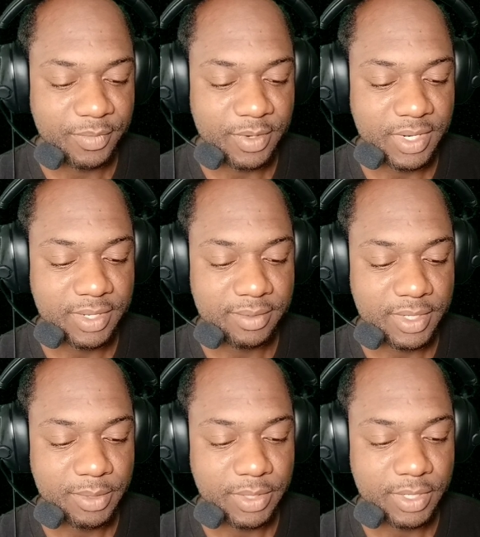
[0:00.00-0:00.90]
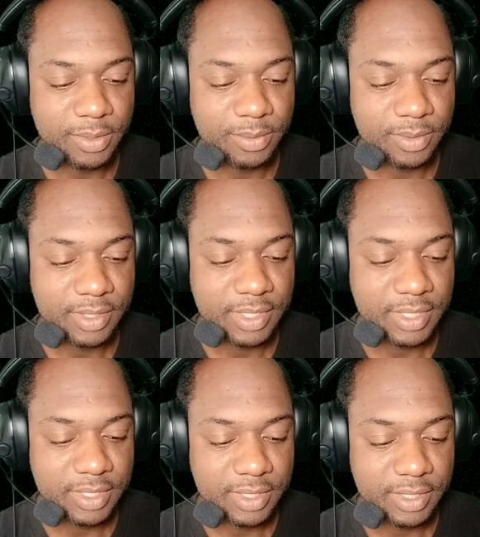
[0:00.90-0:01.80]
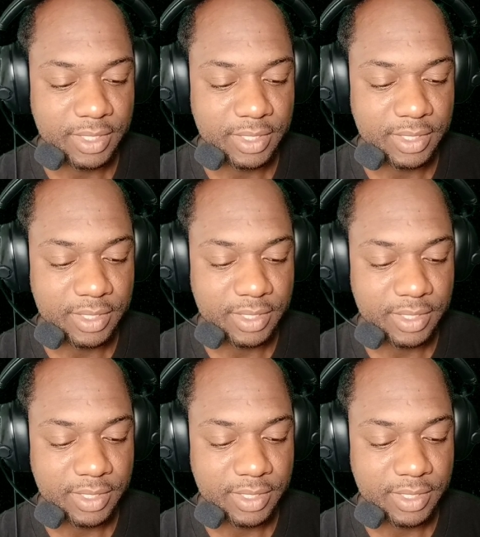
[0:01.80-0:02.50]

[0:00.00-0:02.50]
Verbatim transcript: All right, there we go. Looking good.